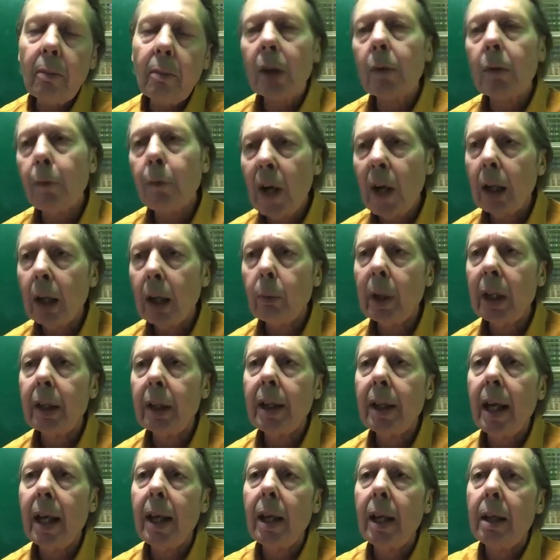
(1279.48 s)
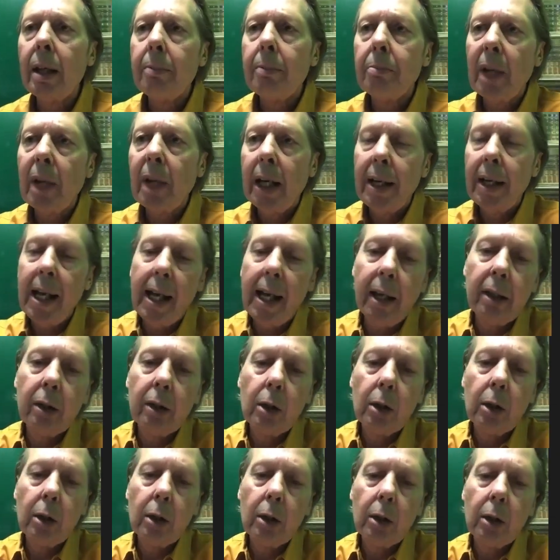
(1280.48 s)
The following day,
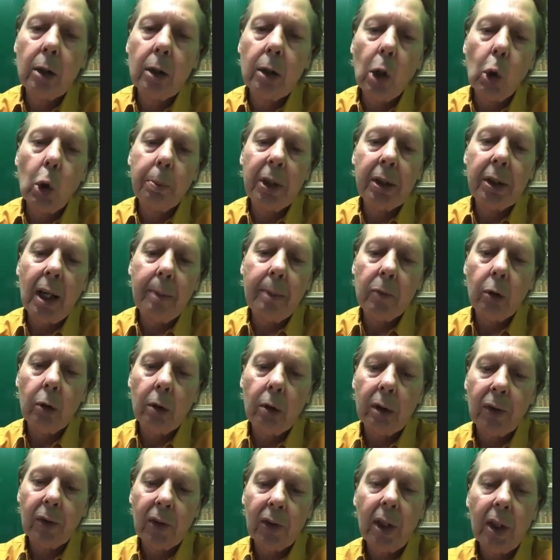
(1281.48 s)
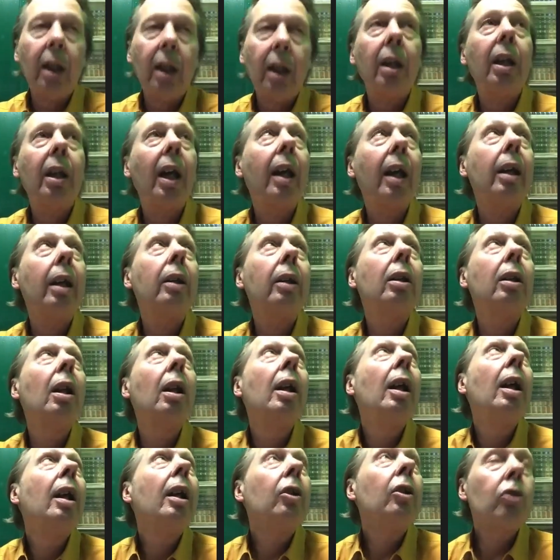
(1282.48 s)
Manhattan opened up, New York City,
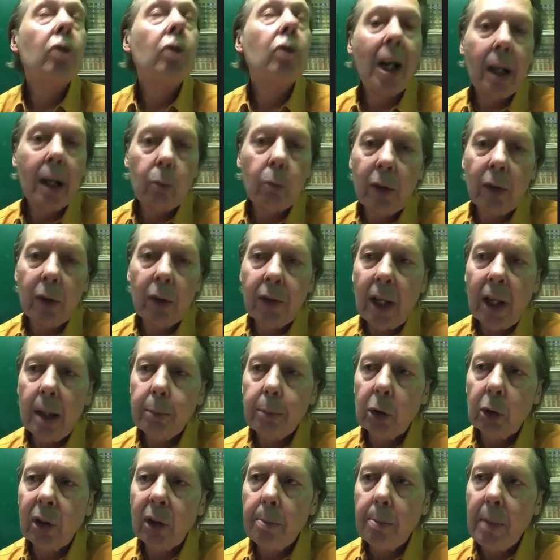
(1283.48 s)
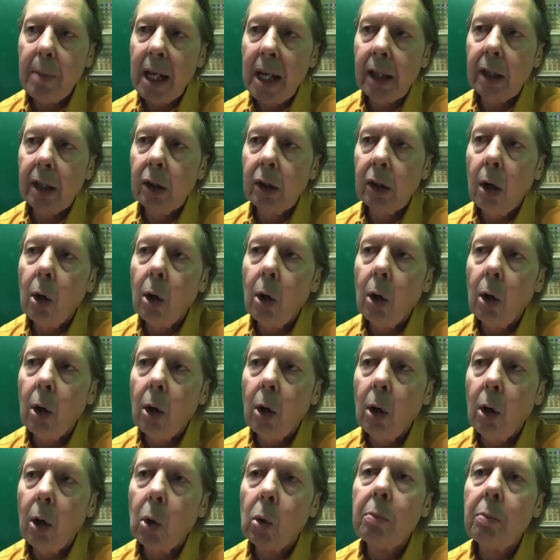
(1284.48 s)
and John was able to make it
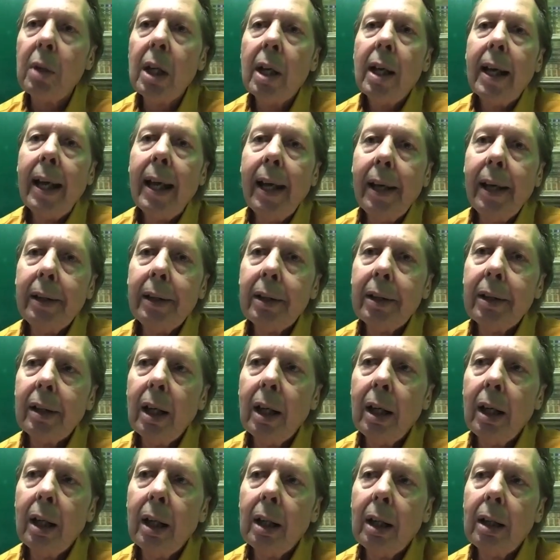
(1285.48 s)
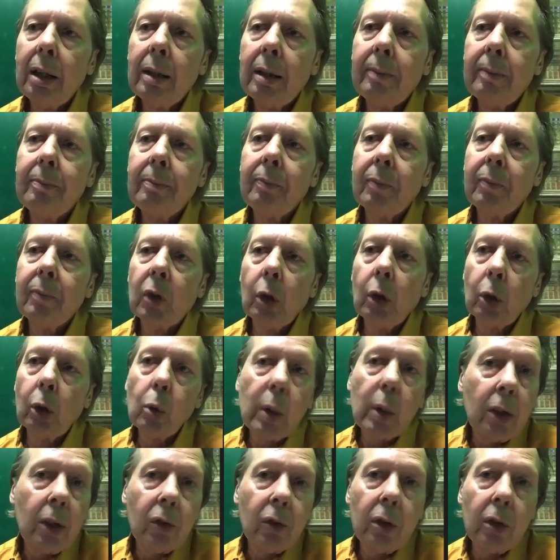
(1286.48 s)
home and to
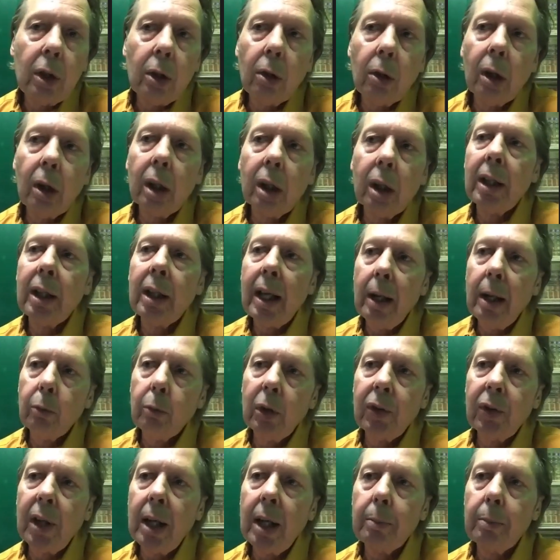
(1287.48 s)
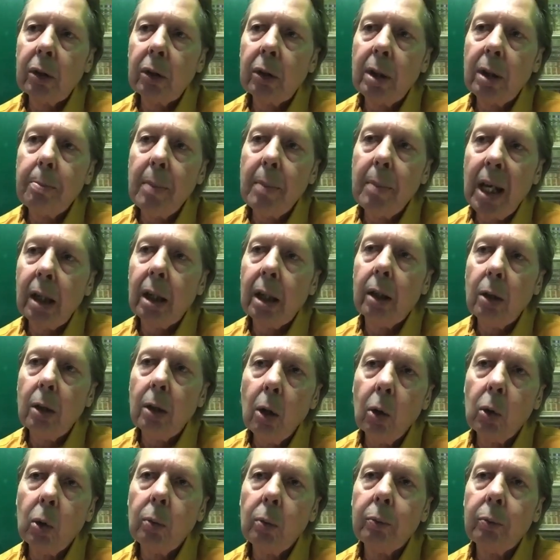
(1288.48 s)
Queens, New York, and I was able to make it
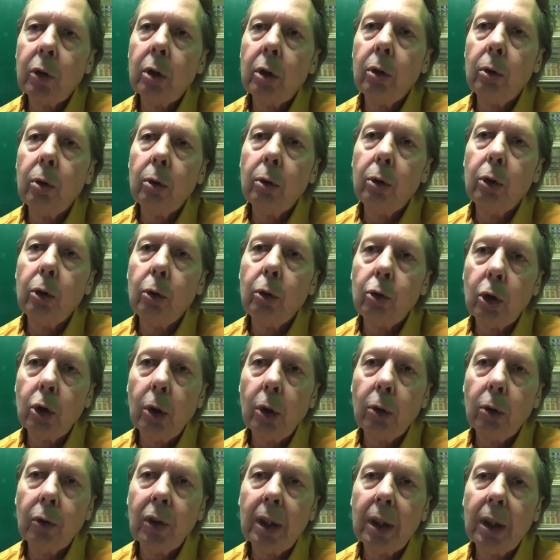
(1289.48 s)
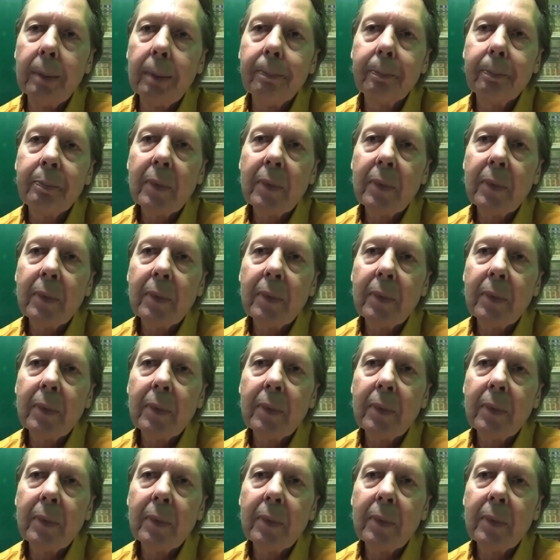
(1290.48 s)
home to New Jersey.